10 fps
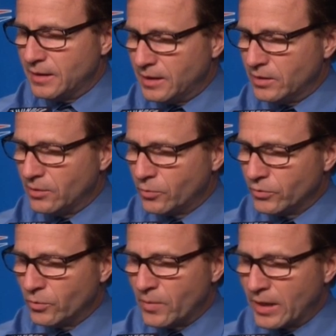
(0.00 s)
No
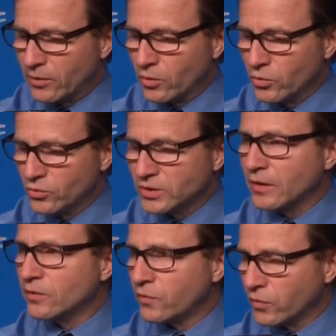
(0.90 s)
matter who's
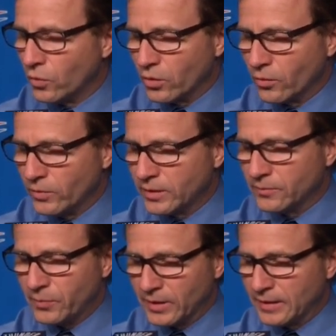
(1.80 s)
on the floor, we
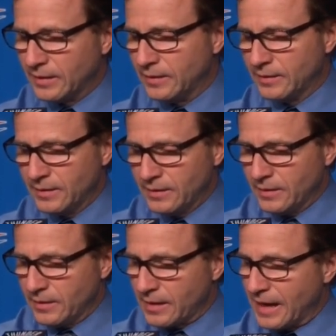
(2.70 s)
can play
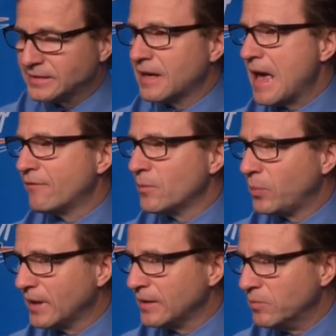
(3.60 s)
guys that haven't
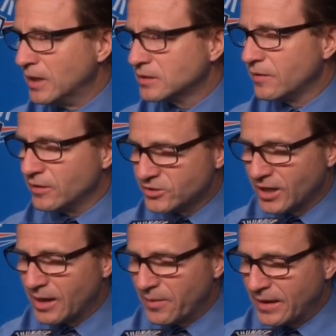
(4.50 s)
played much. Their
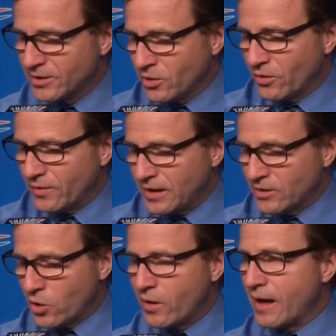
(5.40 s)
job, they
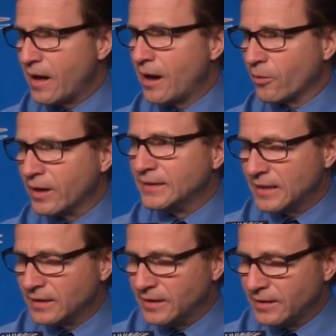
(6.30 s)
know our
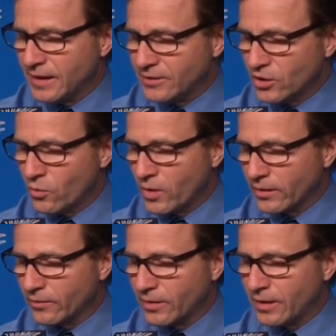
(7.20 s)
identity. They know
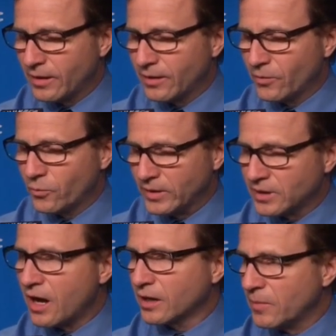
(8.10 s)
what we
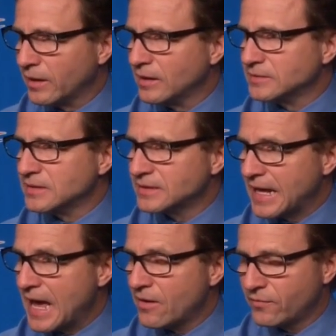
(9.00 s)
talk about as a
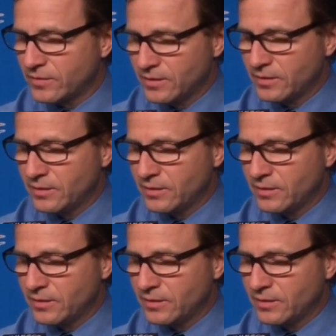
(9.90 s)
staff,